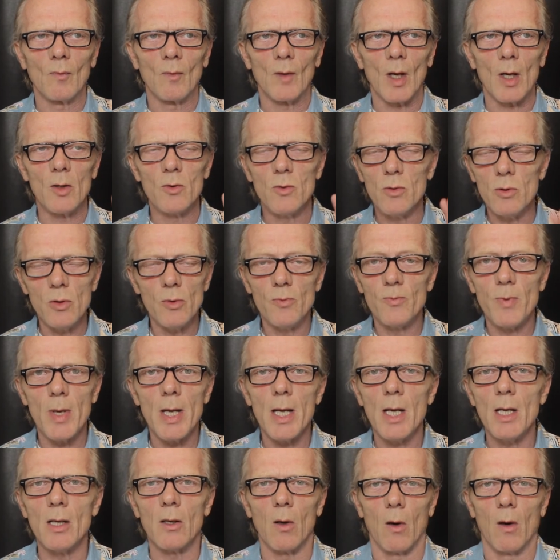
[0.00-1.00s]
and you'll
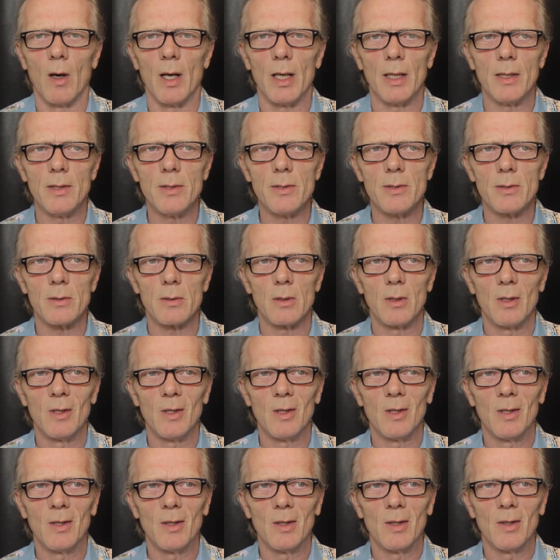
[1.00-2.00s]
realize
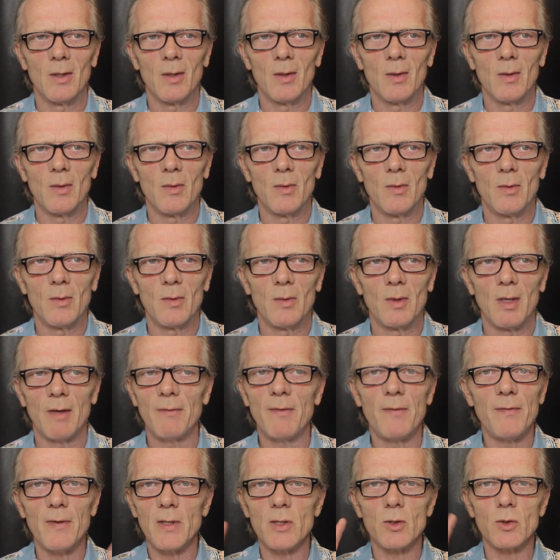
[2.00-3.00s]

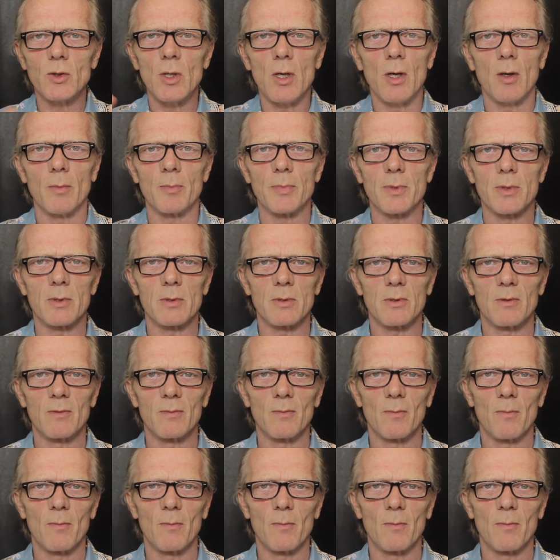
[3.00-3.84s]
everything stops.